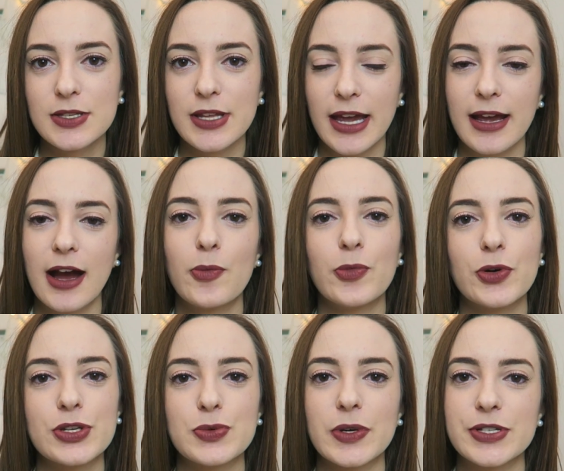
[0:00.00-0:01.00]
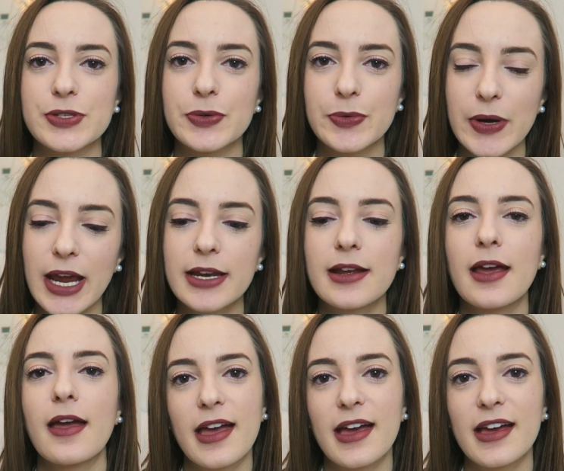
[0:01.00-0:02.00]
so they count more towards your grade,
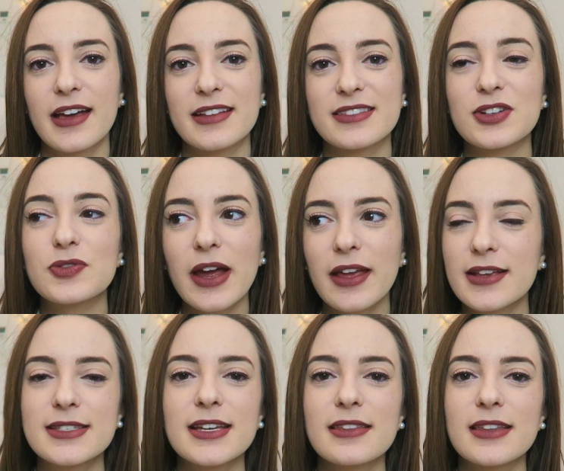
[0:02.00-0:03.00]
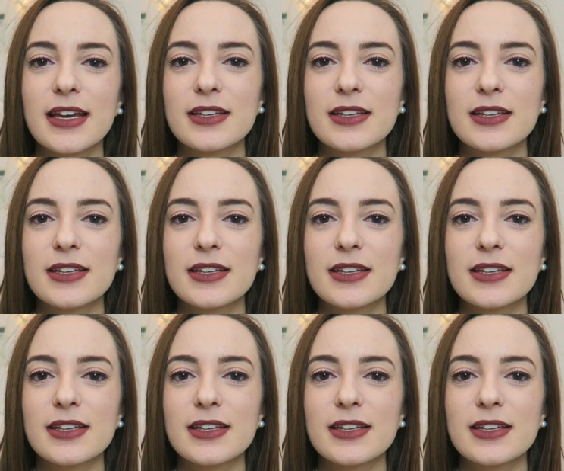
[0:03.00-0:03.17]
and they're quite easy.